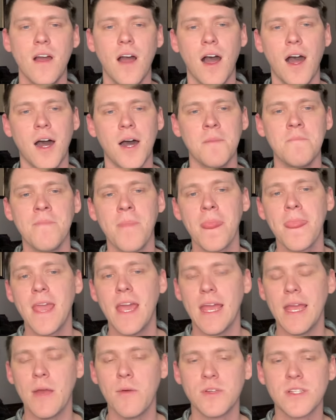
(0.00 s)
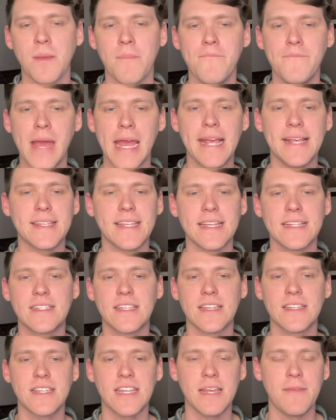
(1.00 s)
It was amazing
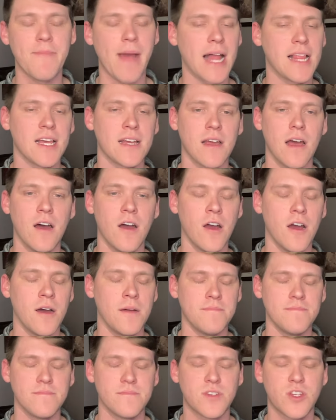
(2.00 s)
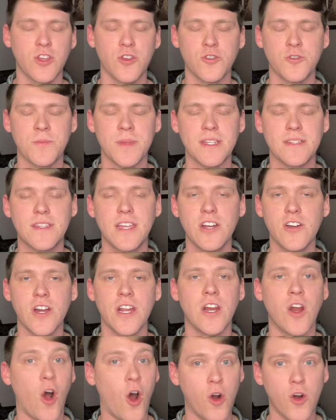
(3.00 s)
to see
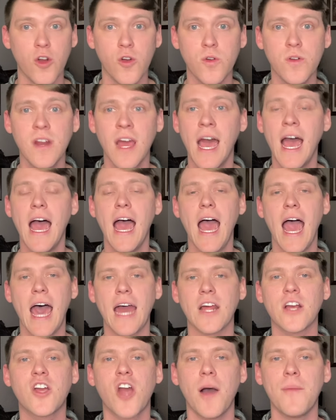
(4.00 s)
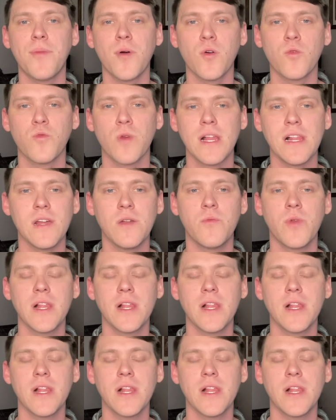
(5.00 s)
Tyrion Arnold had a couple really,